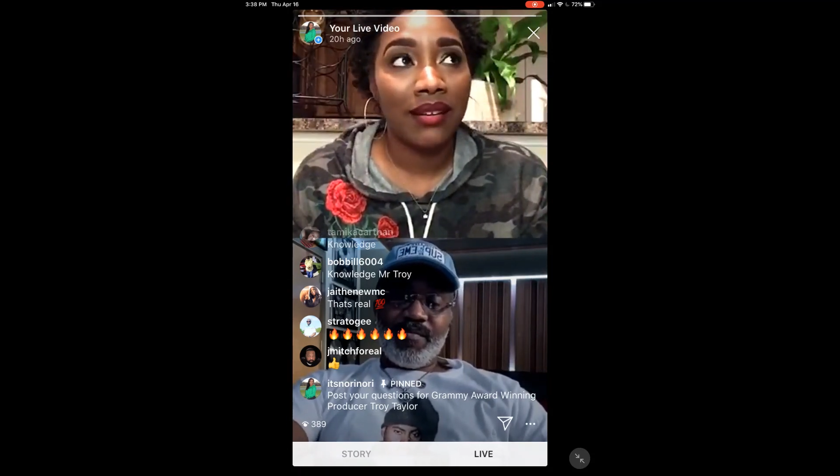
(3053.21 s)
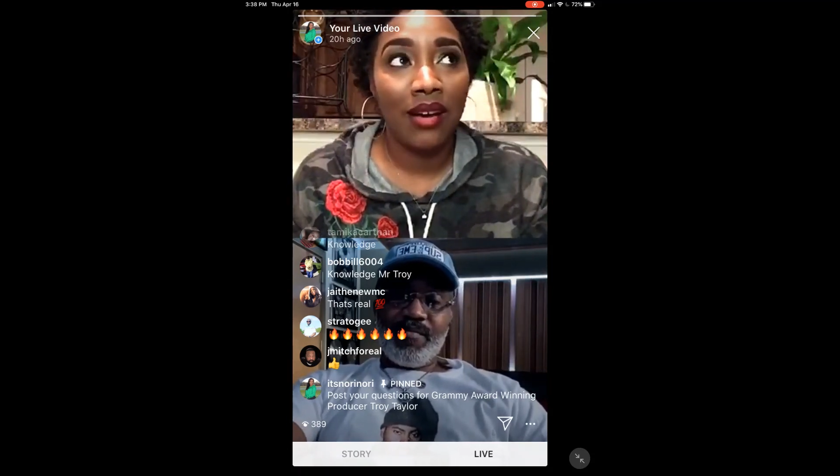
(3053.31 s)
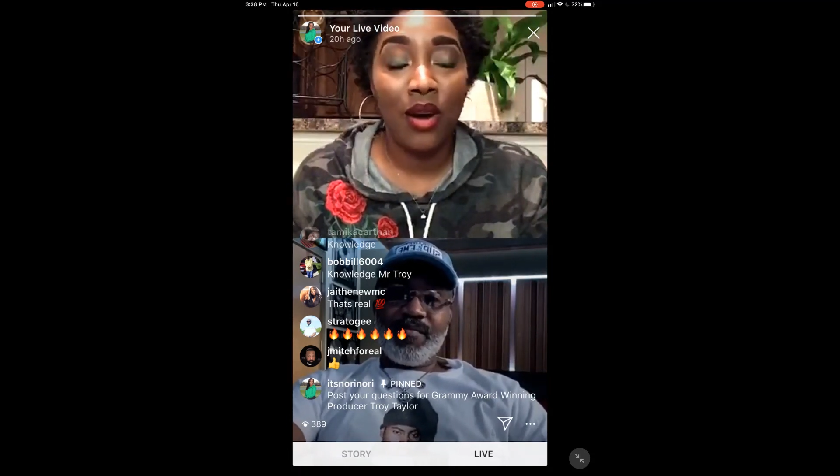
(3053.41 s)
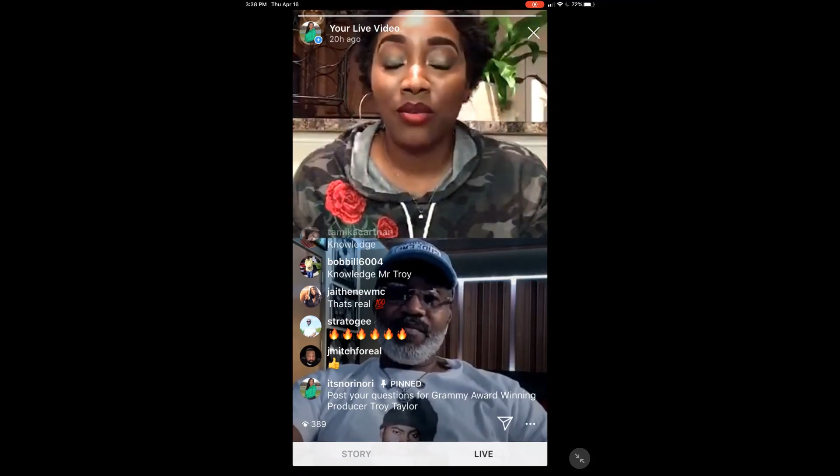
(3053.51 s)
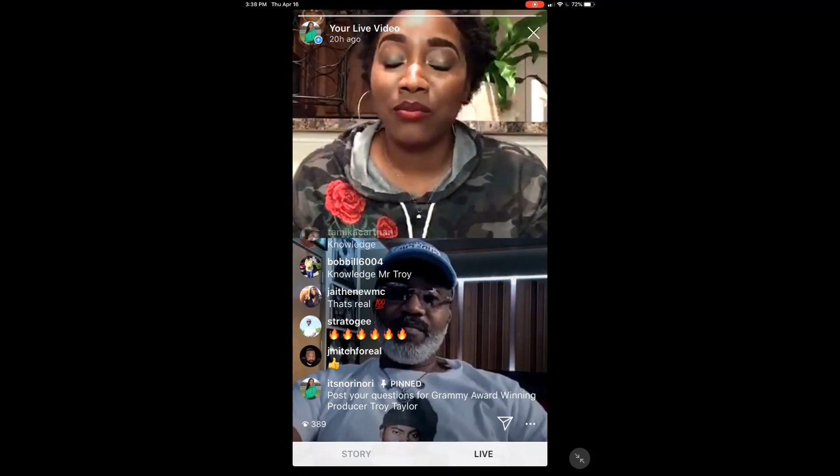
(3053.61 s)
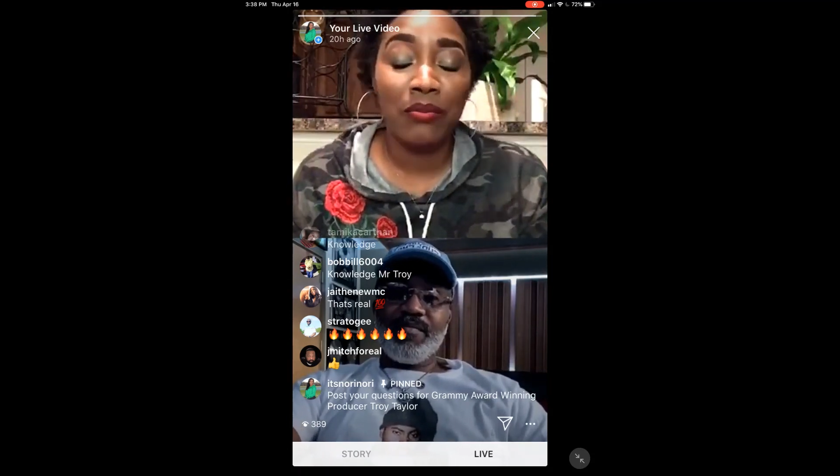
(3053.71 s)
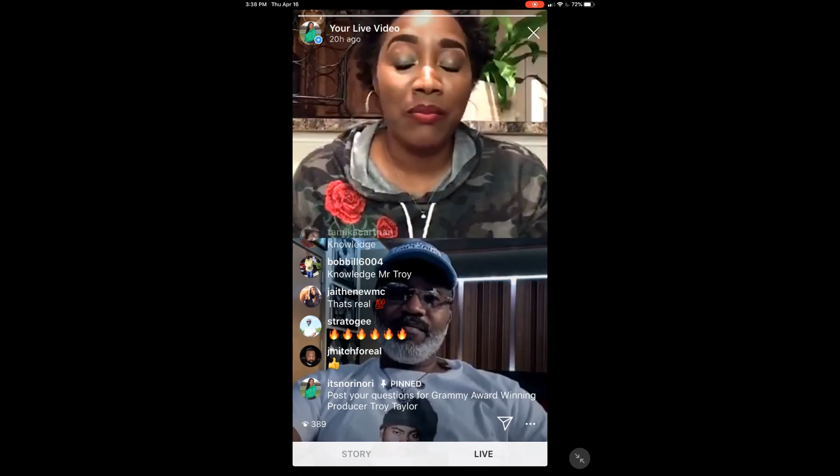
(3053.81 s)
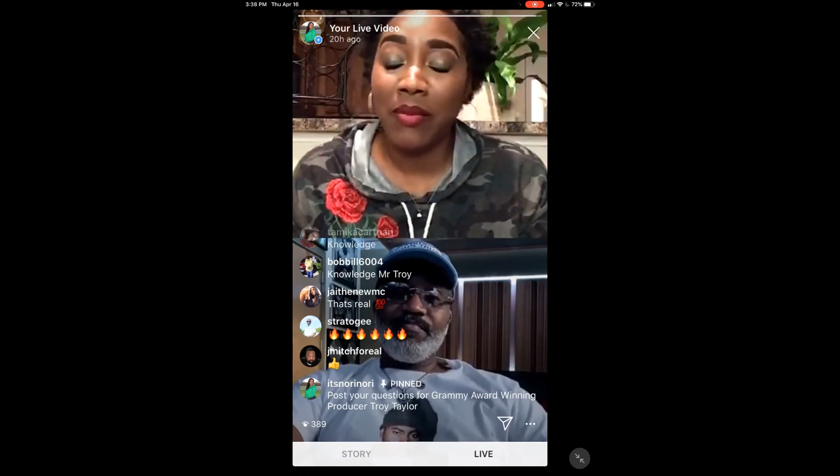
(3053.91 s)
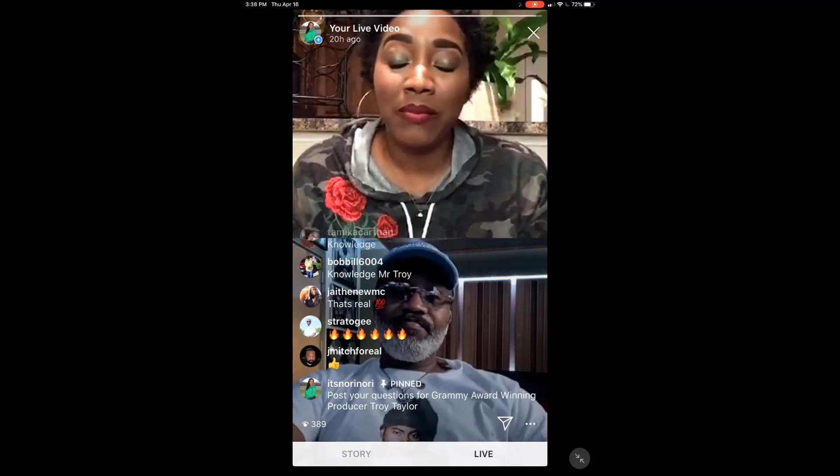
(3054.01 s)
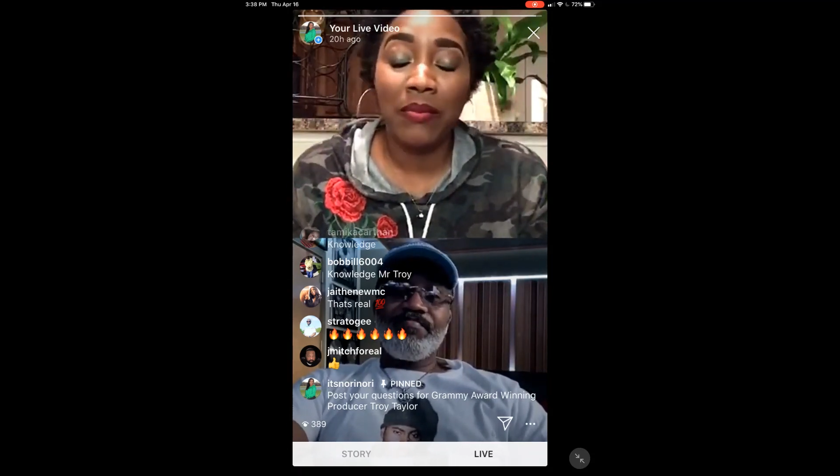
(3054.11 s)

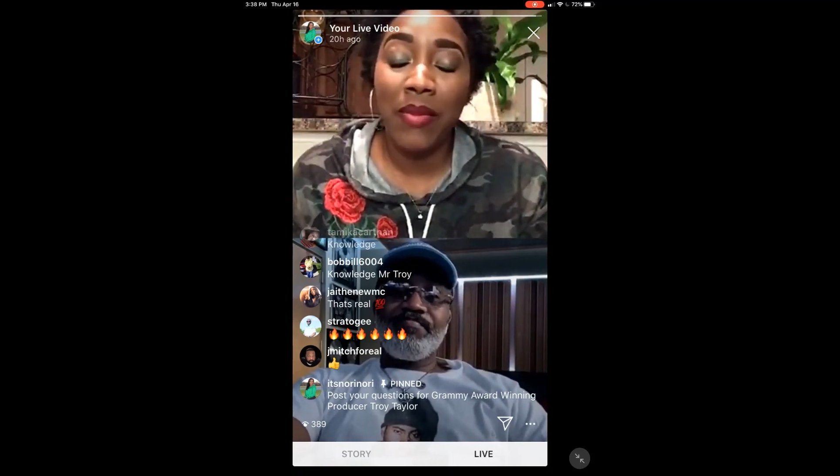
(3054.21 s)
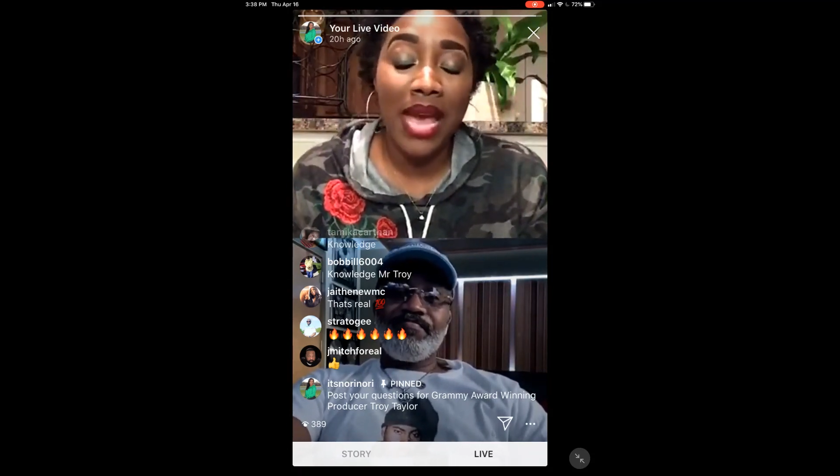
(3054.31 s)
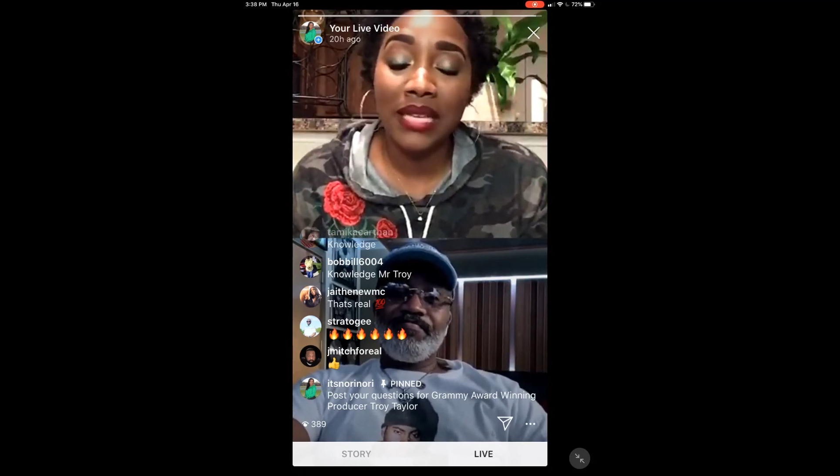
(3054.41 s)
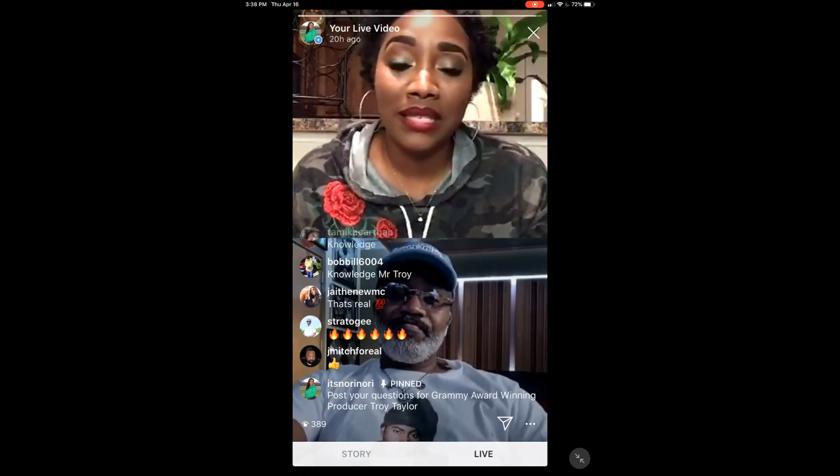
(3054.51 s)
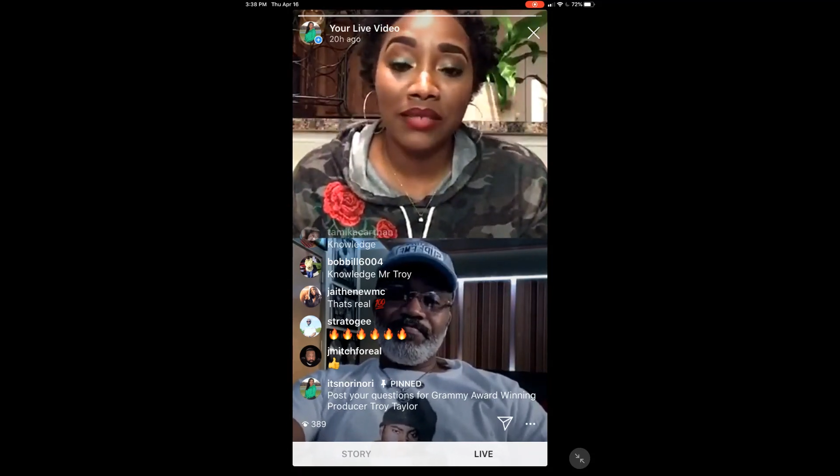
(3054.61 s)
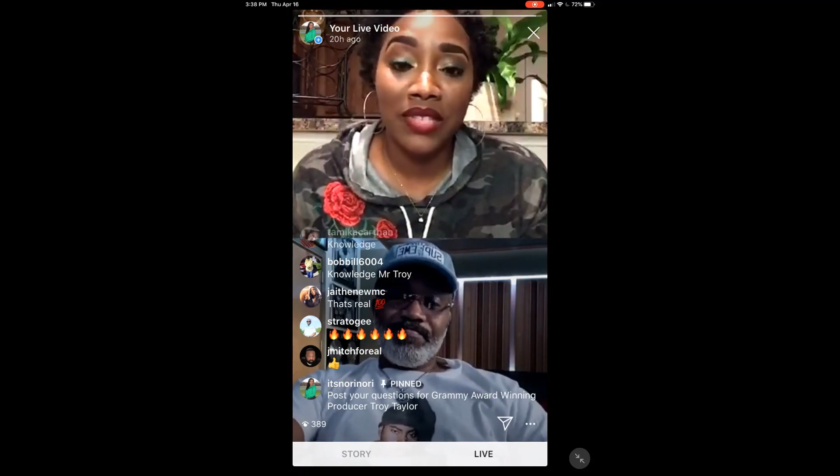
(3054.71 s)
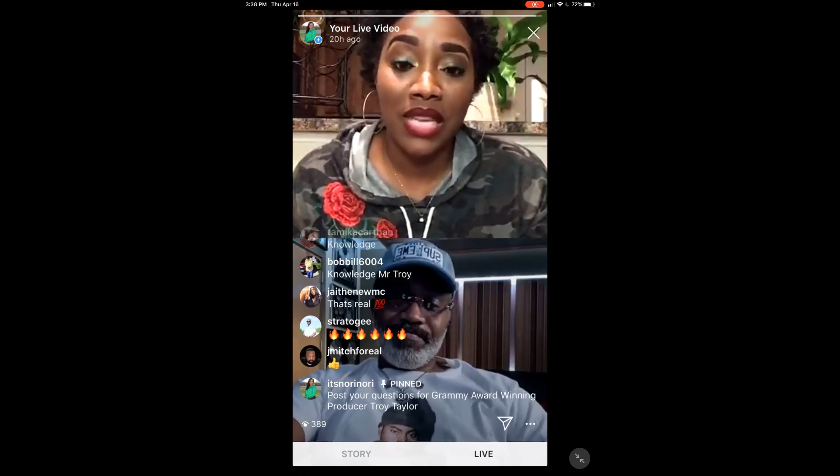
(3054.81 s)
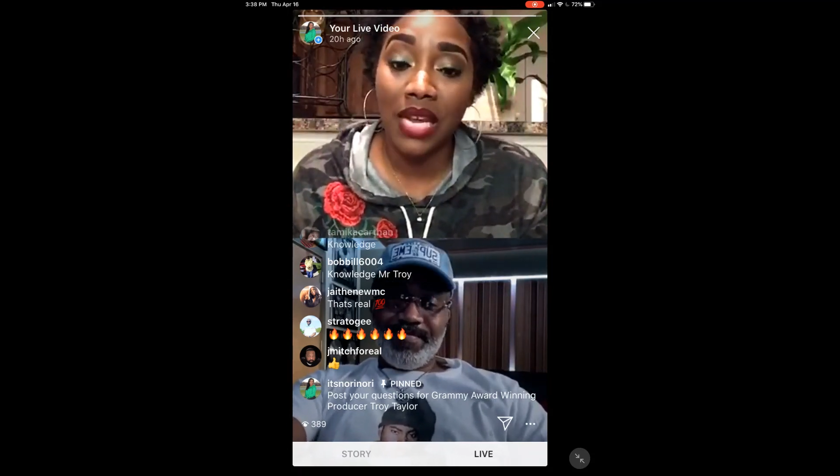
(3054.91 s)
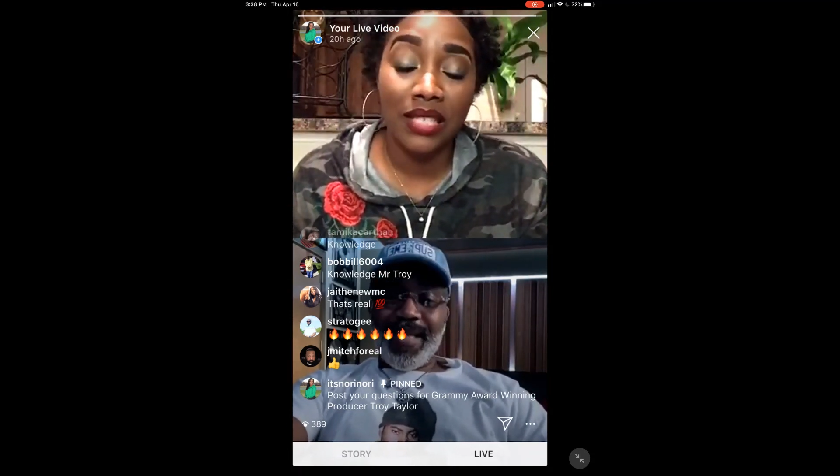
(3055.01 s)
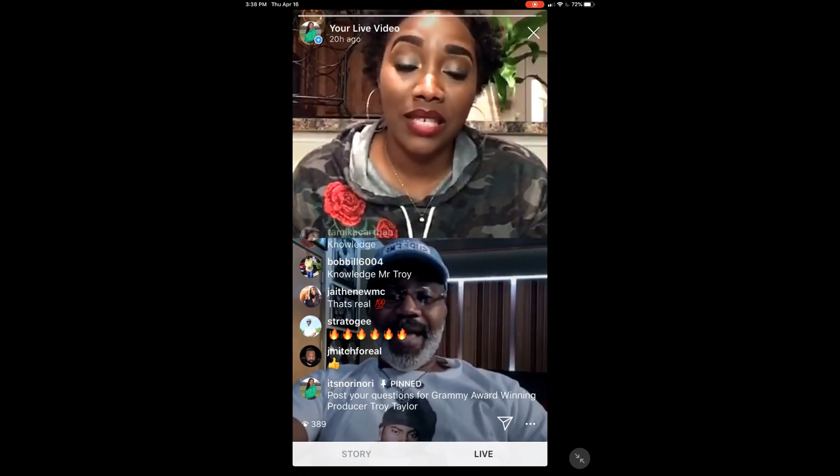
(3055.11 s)
on massive stages.